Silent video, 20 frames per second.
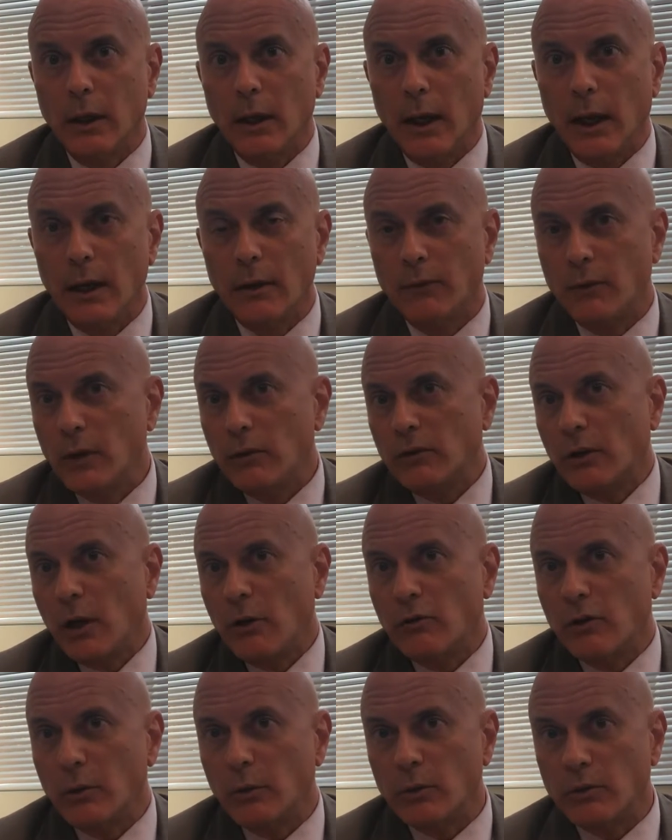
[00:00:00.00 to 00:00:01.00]
And if this
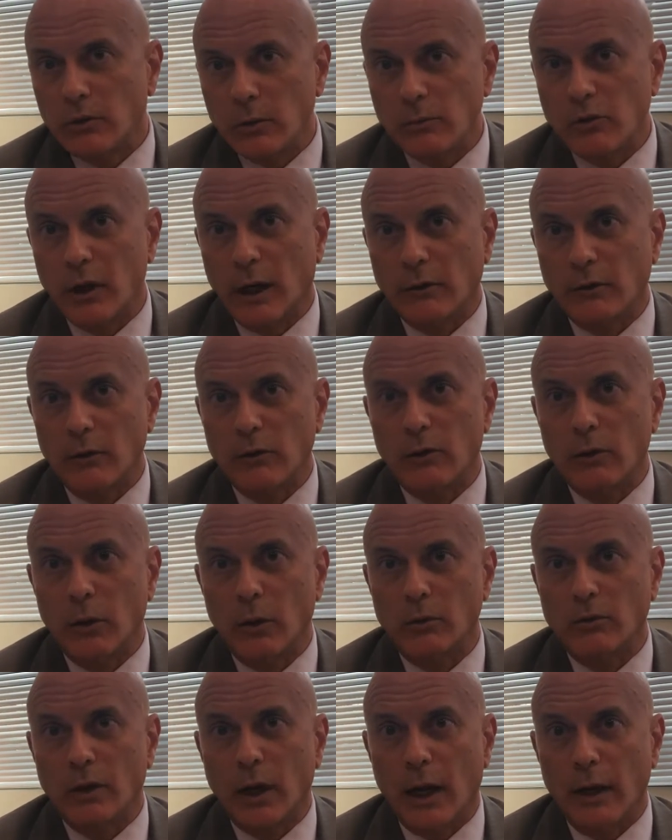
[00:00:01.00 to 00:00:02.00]
country was subjected to
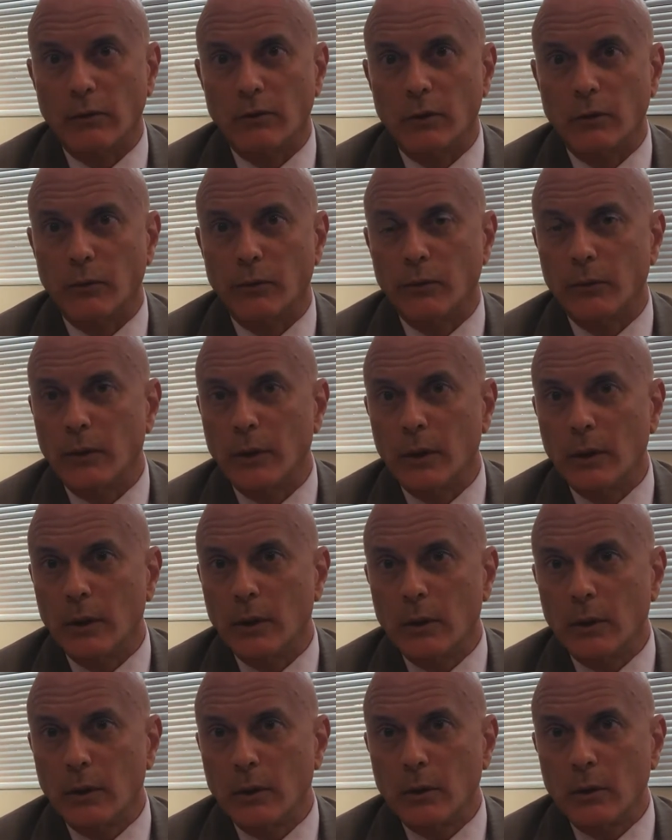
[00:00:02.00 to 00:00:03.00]
those kinds of
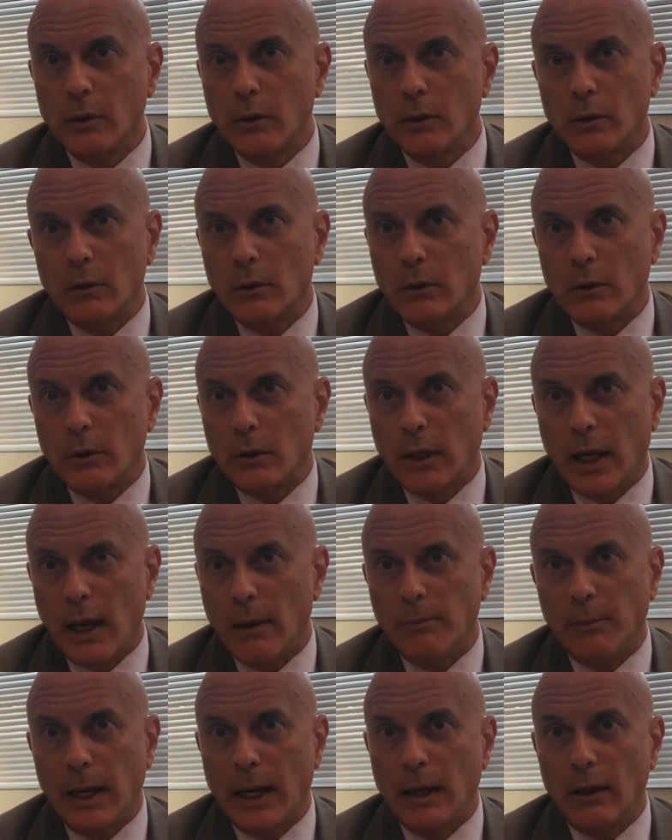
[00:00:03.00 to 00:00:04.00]

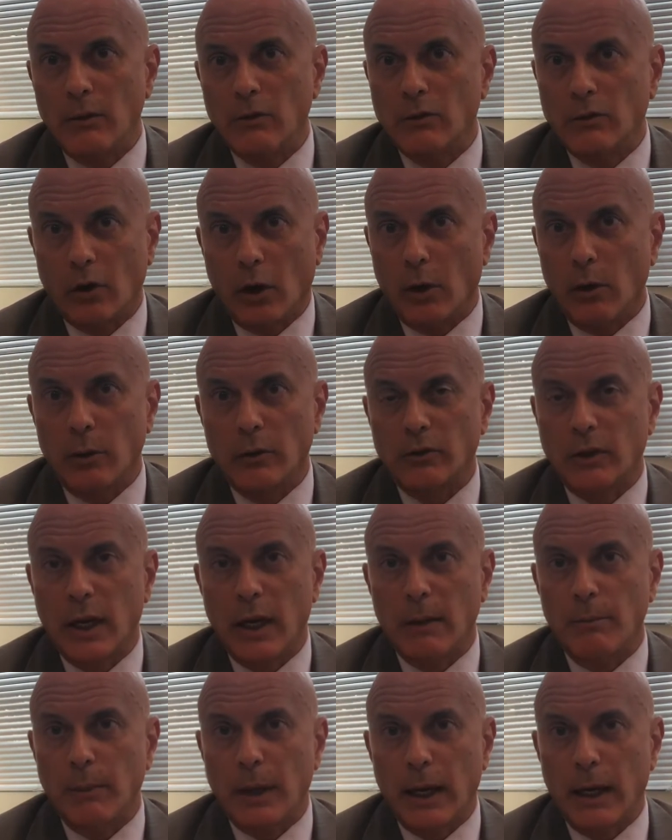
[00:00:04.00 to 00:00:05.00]
campaigns, terrorist
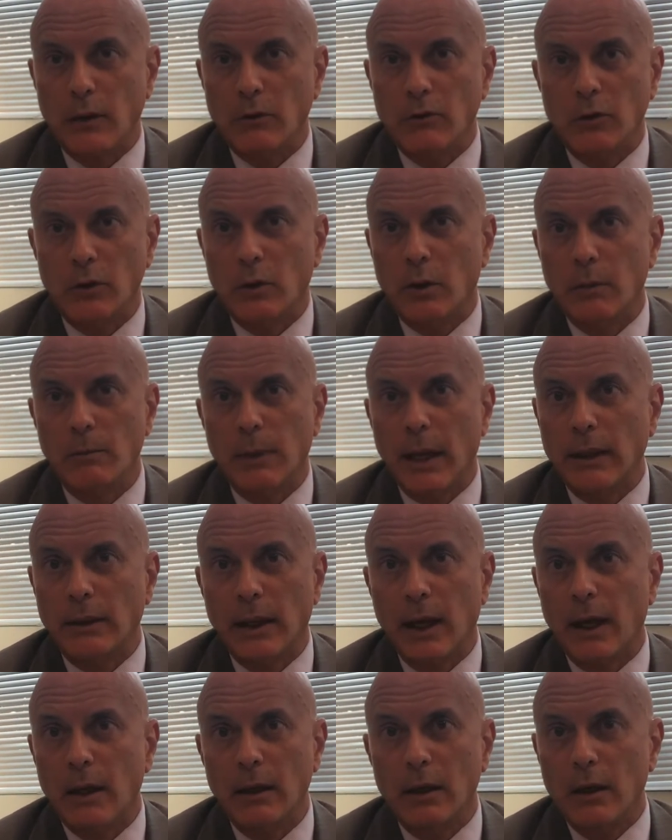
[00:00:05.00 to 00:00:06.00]
campaigns, you could bet
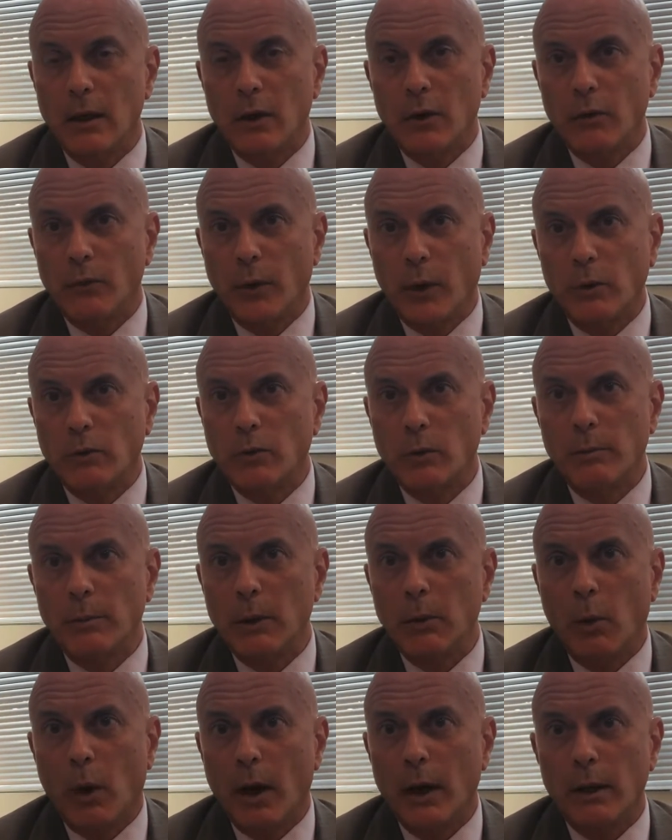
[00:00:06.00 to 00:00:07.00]
that folks would be
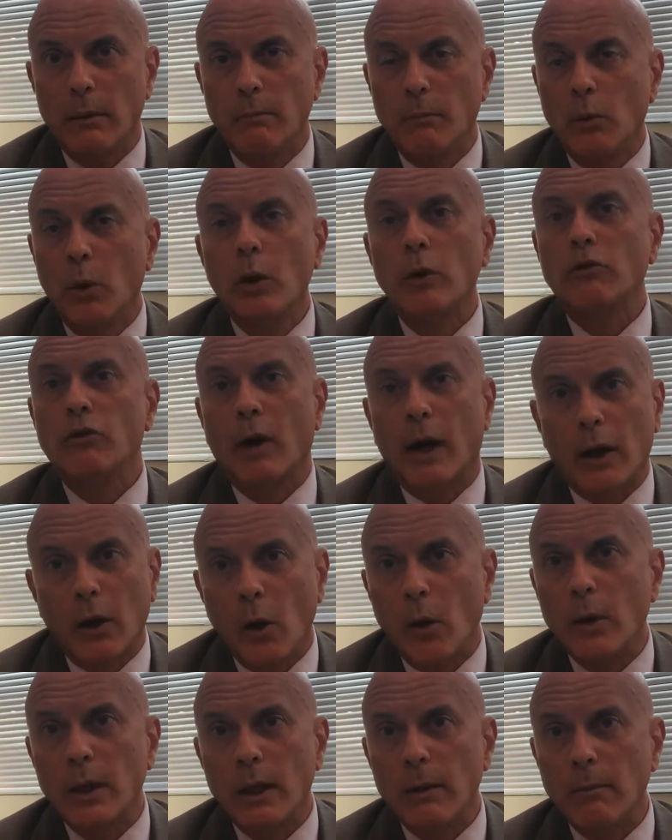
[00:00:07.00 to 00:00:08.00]
wanting more
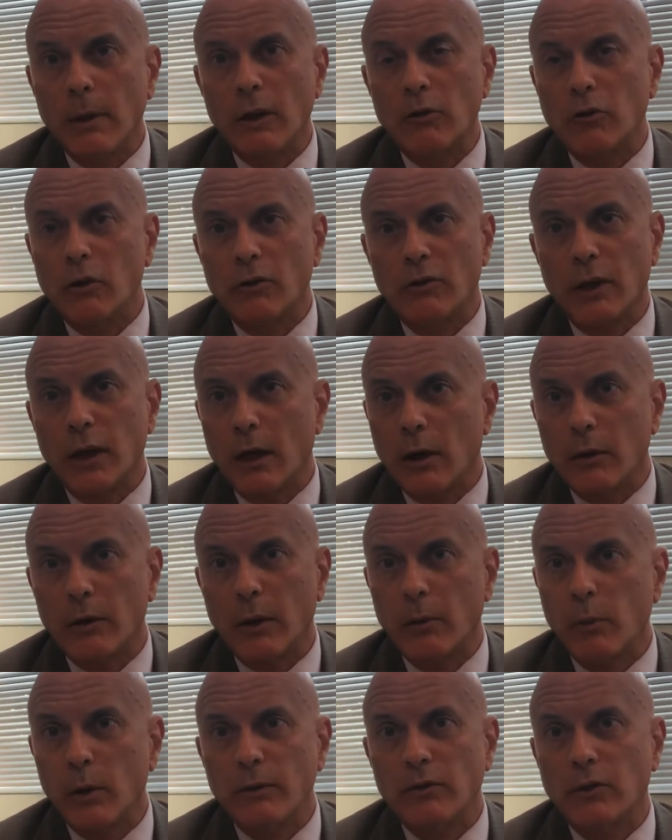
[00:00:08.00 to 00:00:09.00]
draconian measures here than
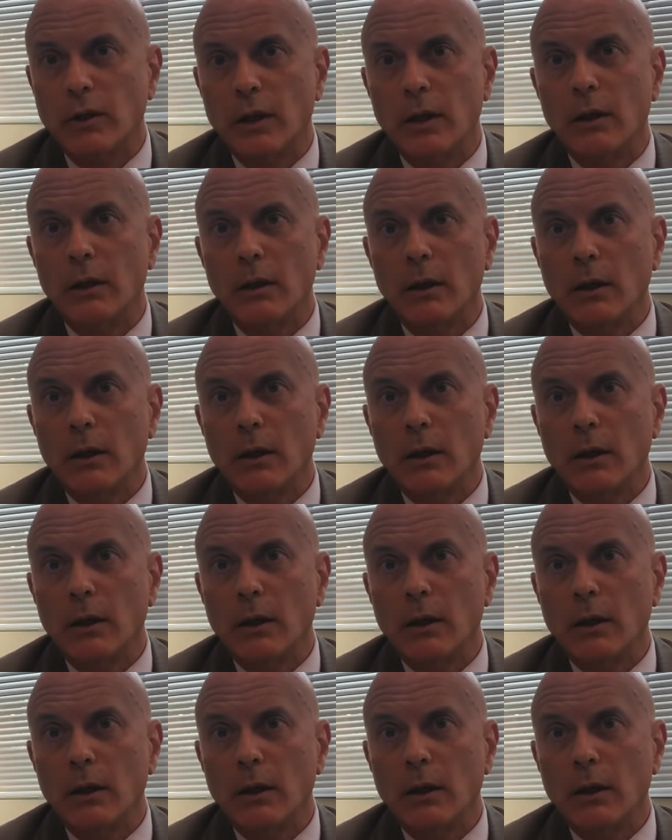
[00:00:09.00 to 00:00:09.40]
we've seen